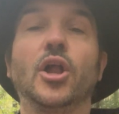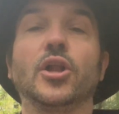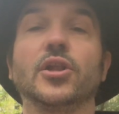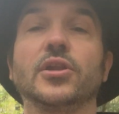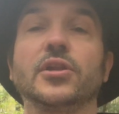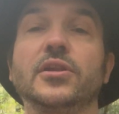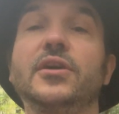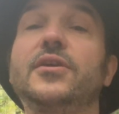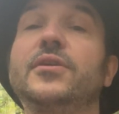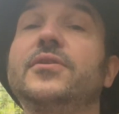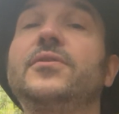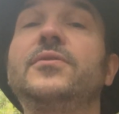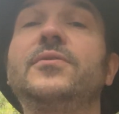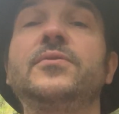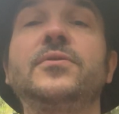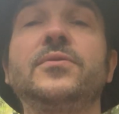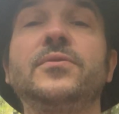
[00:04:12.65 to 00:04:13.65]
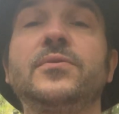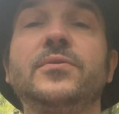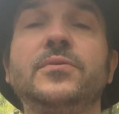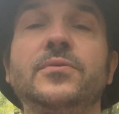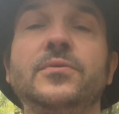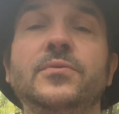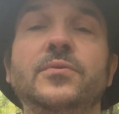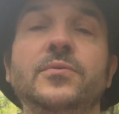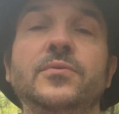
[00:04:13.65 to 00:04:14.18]
Low.
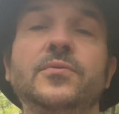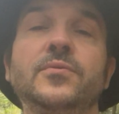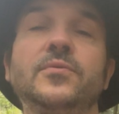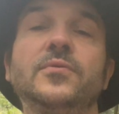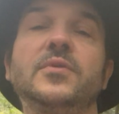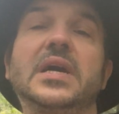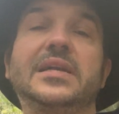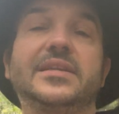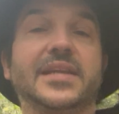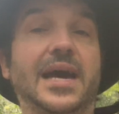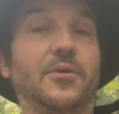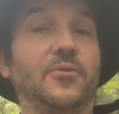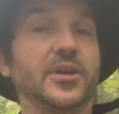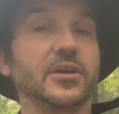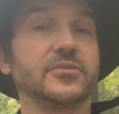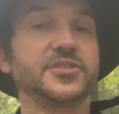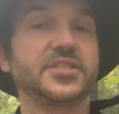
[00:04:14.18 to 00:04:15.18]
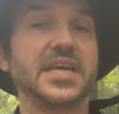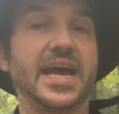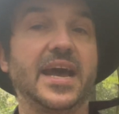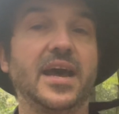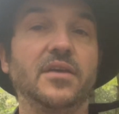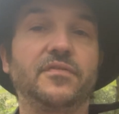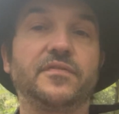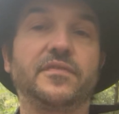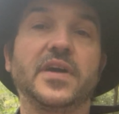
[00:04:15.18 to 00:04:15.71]
Now we go to
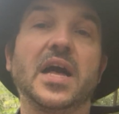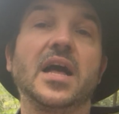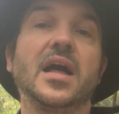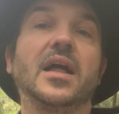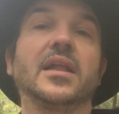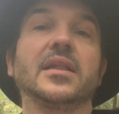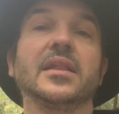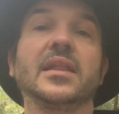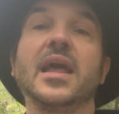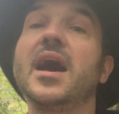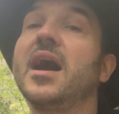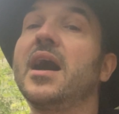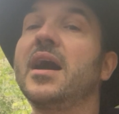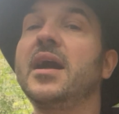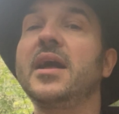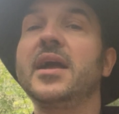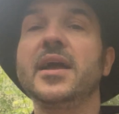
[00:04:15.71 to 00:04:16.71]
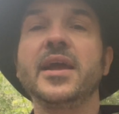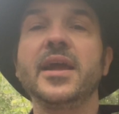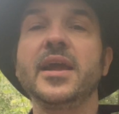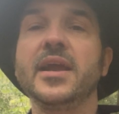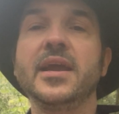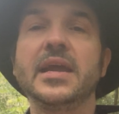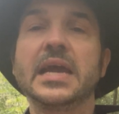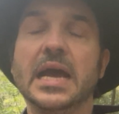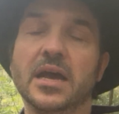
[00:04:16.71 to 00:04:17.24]
F.
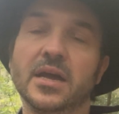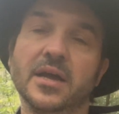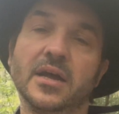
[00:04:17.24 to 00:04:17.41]
Lie.